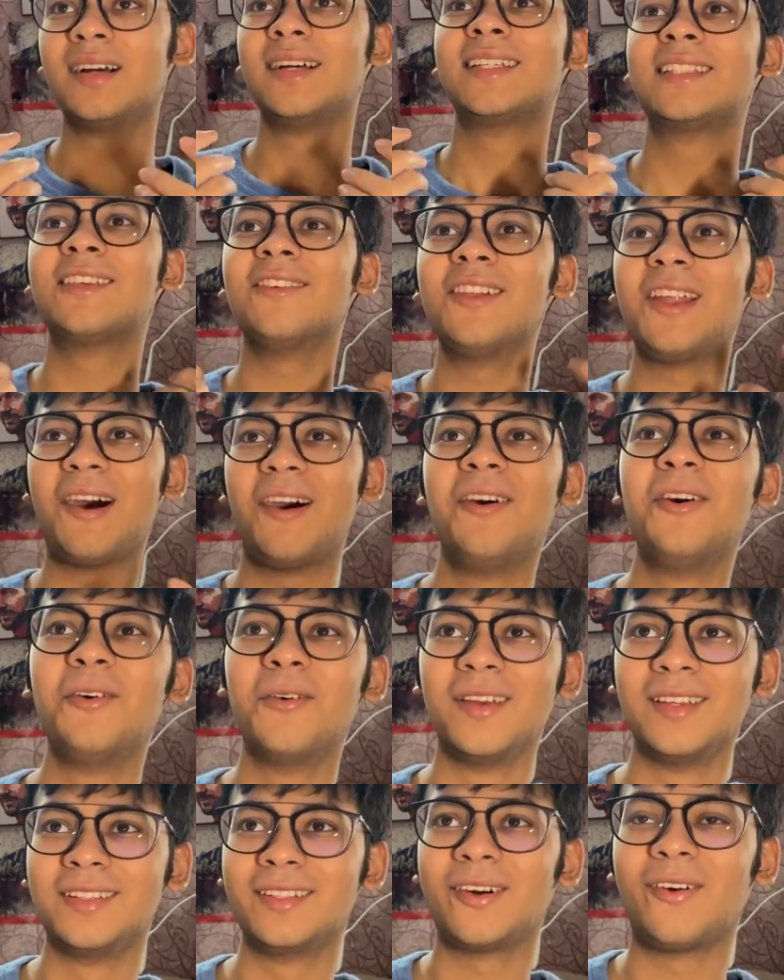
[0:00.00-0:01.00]
So now,
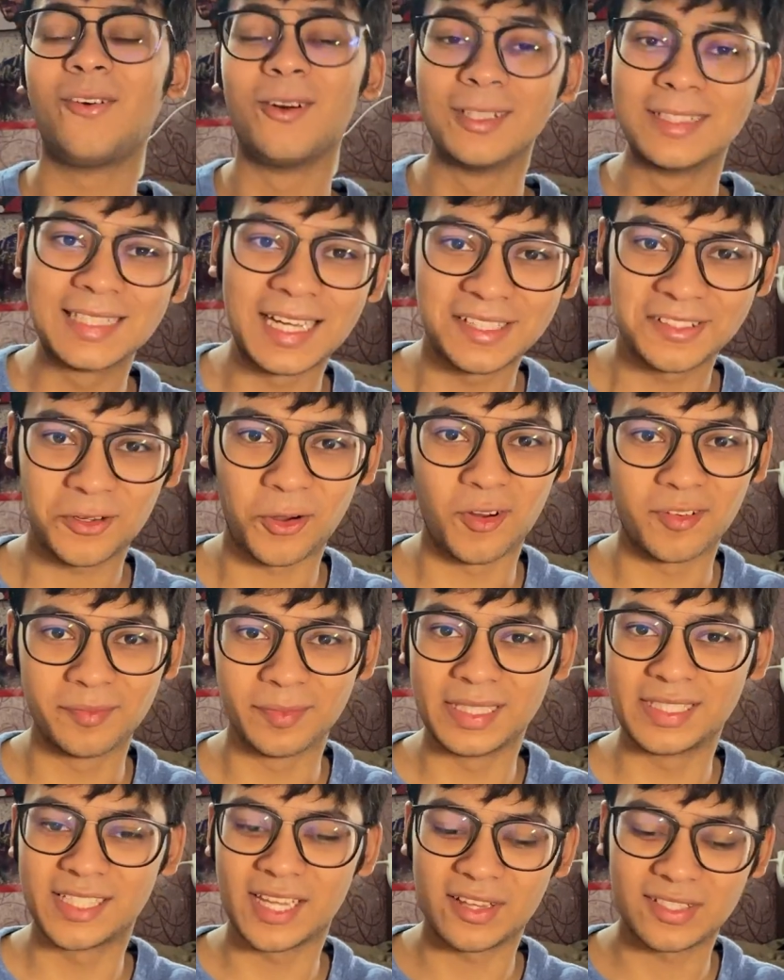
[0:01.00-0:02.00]
with all that off
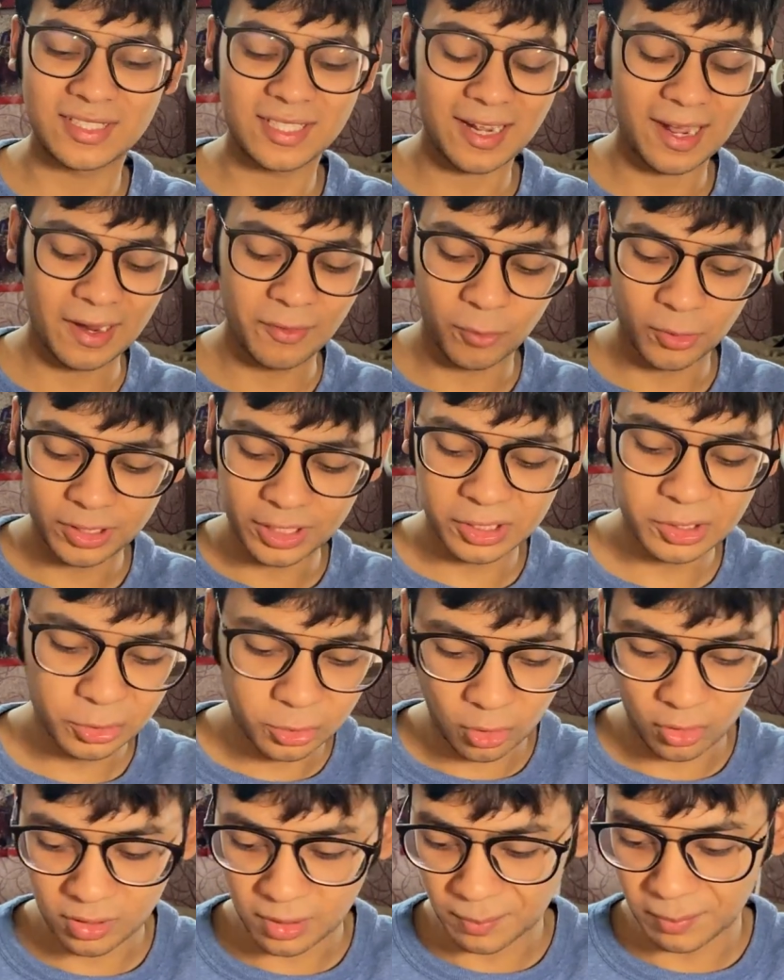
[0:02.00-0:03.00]
my chest, I wanted to
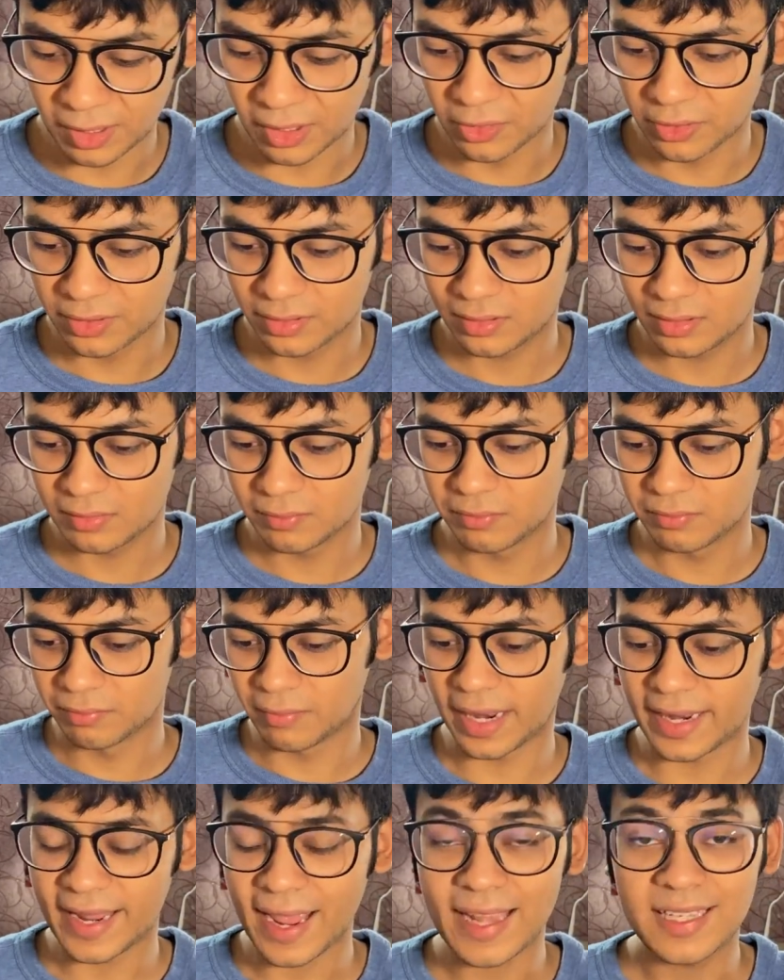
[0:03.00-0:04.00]
talk about
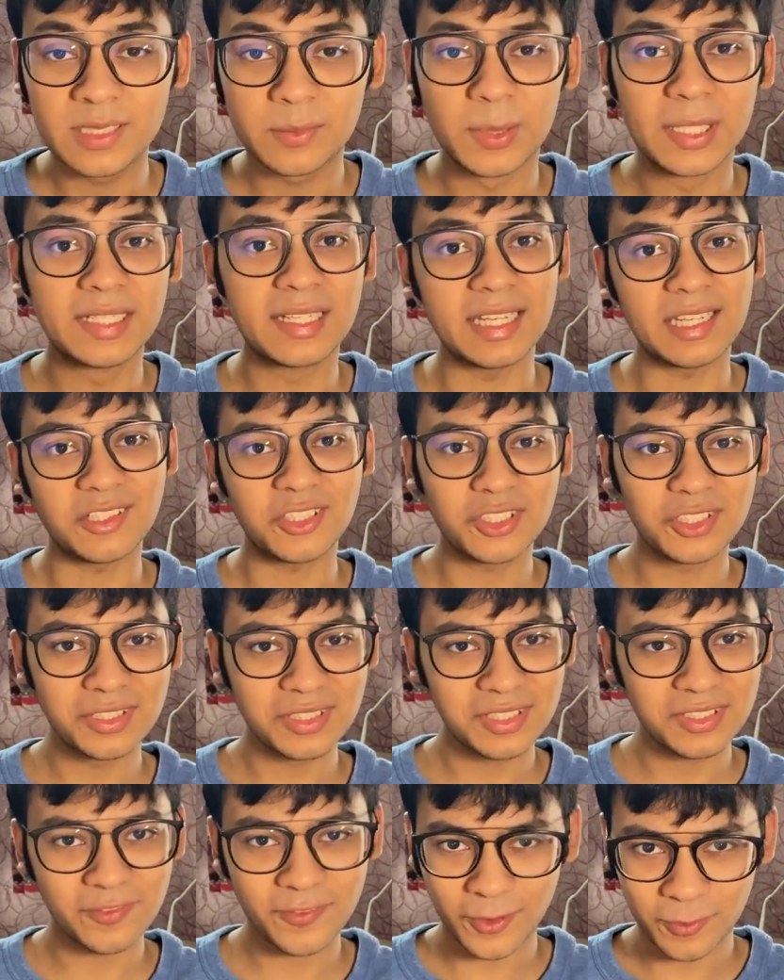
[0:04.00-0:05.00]
my
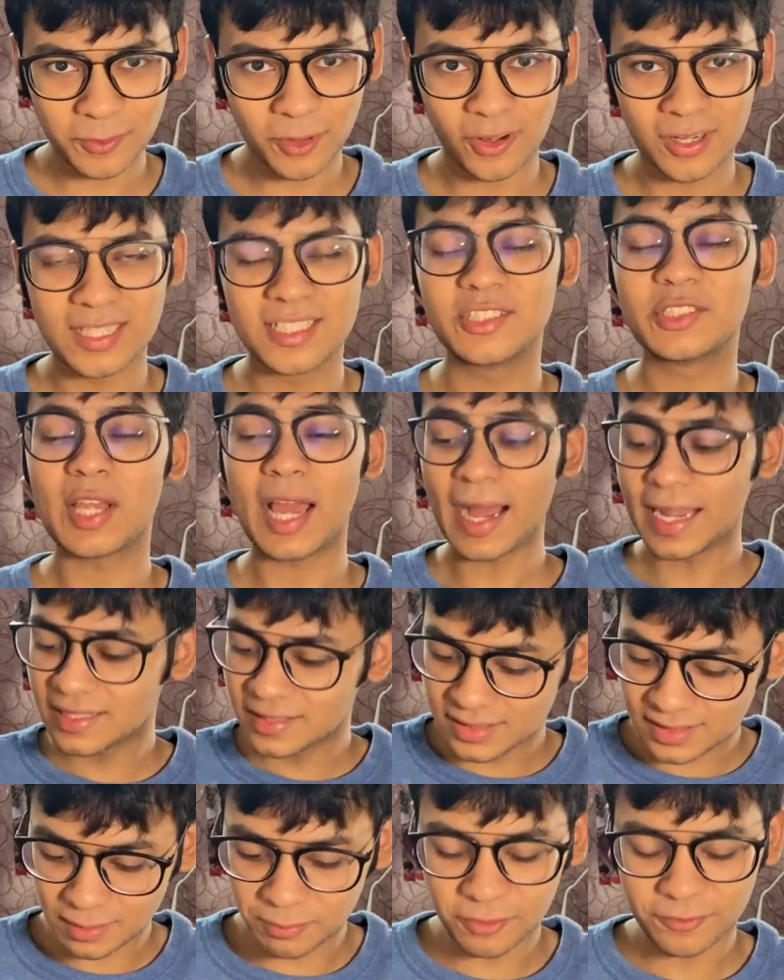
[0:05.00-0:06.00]
expectations from college
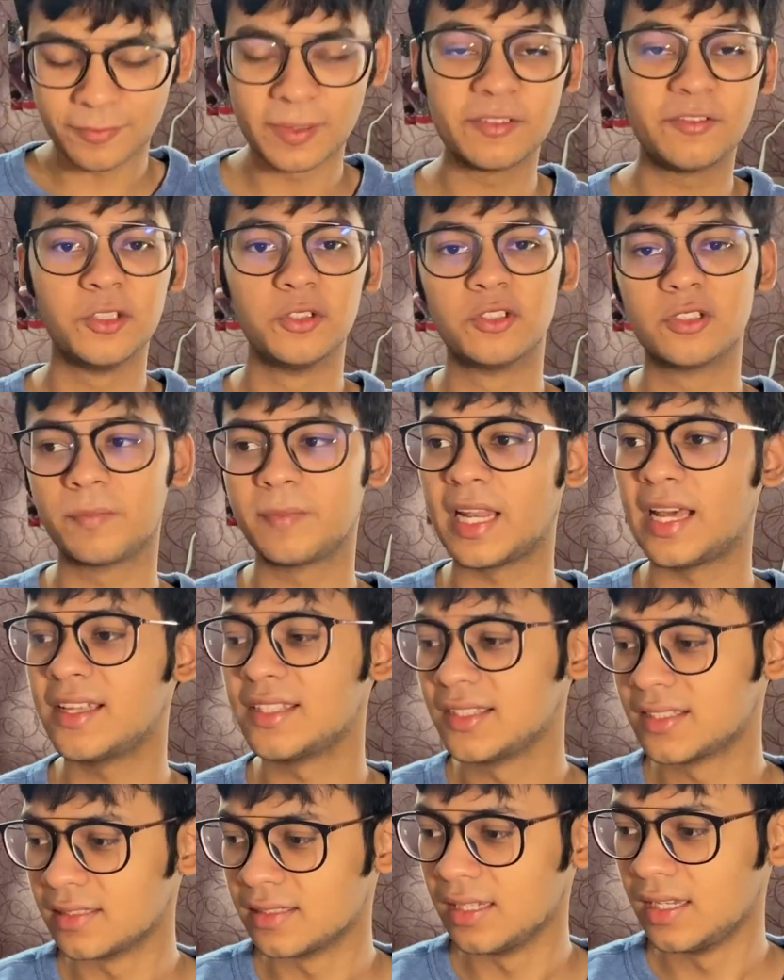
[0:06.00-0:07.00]
and some of my future
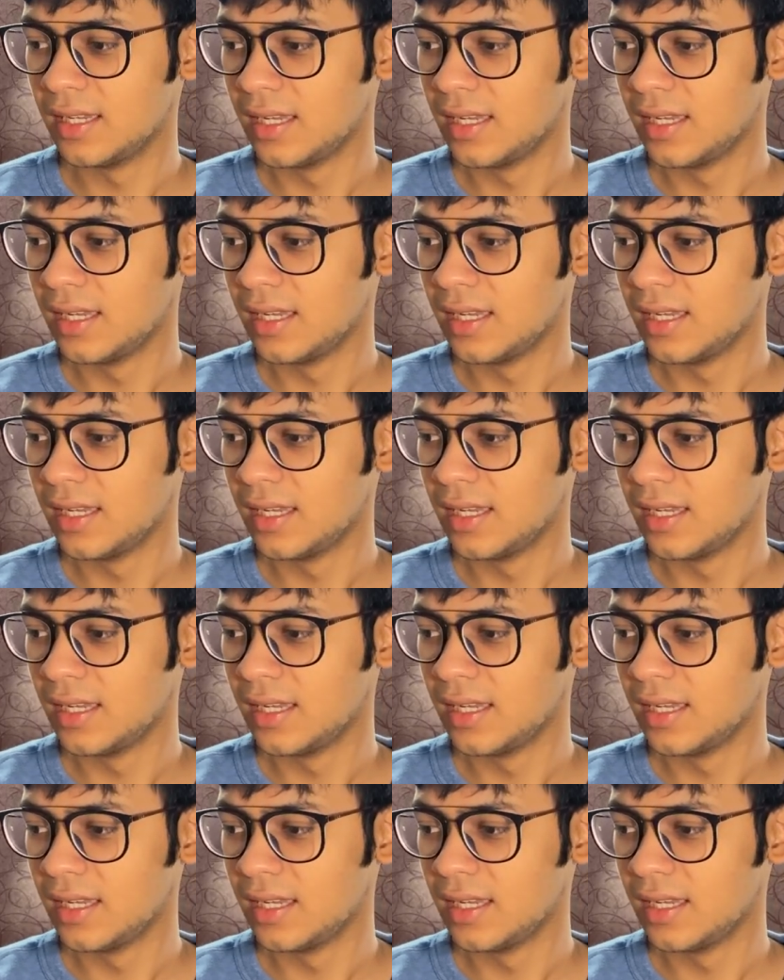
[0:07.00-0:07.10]
plans.